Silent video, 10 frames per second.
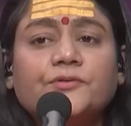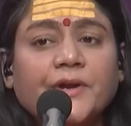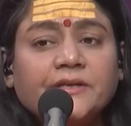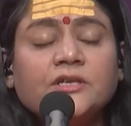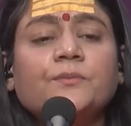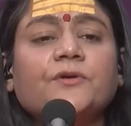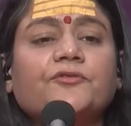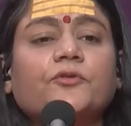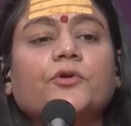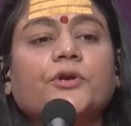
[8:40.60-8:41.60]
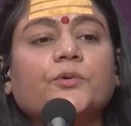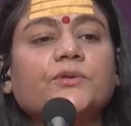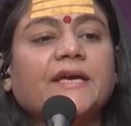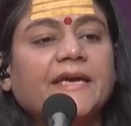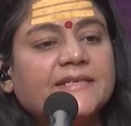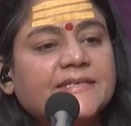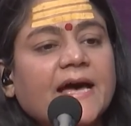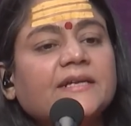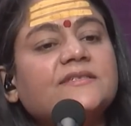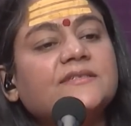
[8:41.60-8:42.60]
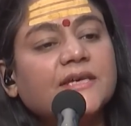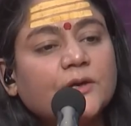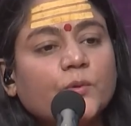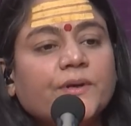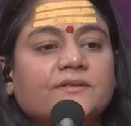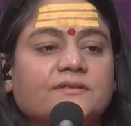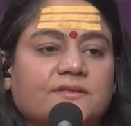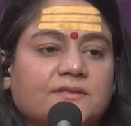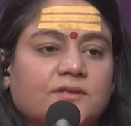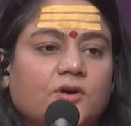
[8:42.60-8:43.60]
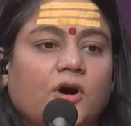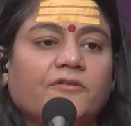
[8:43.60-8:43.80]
render before you the exact sequence